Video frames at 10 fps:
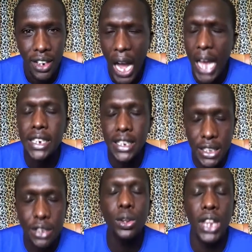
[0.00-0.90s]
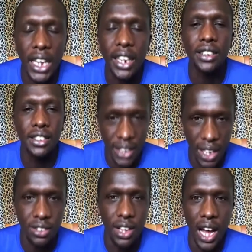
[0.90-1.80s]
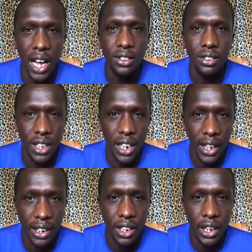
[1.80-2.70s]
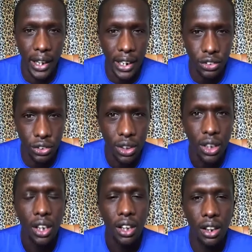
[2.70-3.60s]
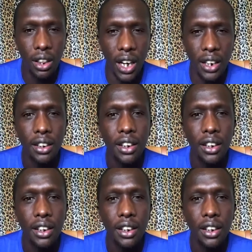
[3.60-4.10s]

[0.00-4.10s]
I knew then that yes, I still had the energy that